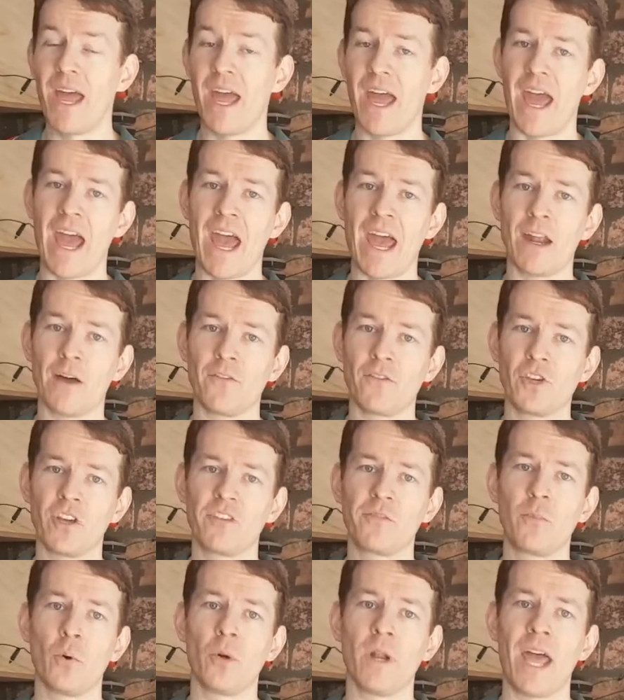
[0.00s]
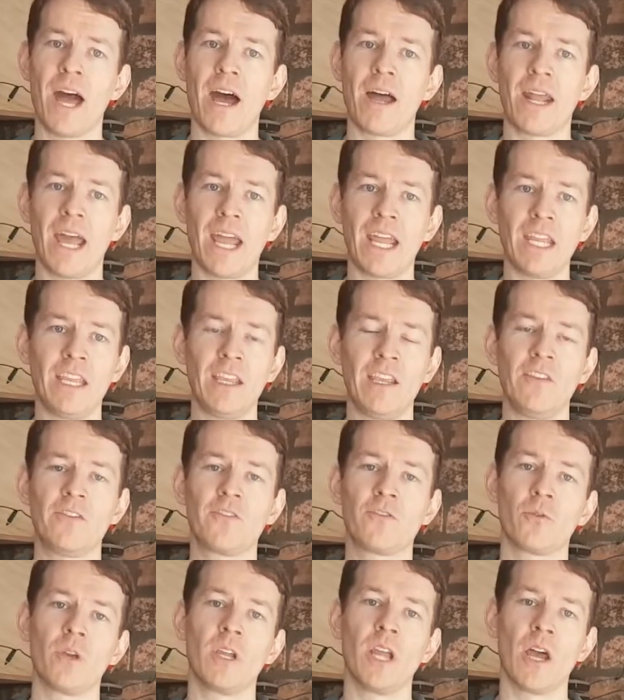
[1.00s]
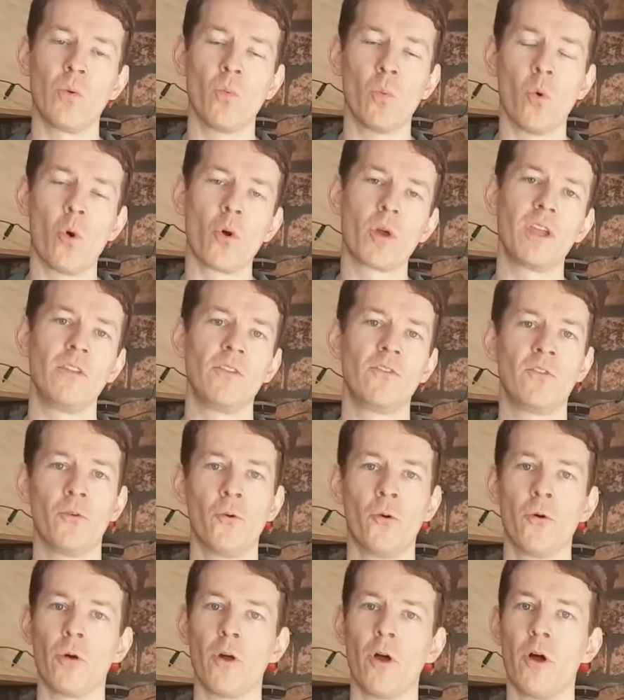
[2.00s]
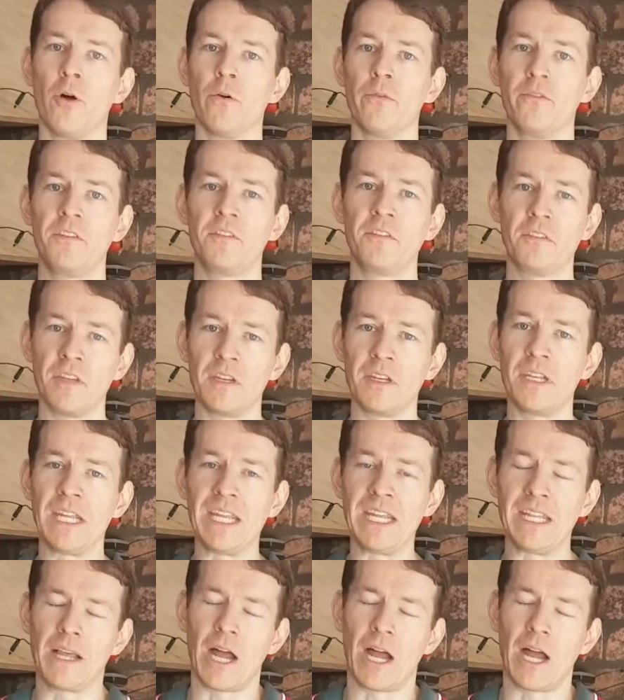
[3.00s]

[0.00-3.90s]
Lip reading: and I've just put out a history and walking tour of Sydney.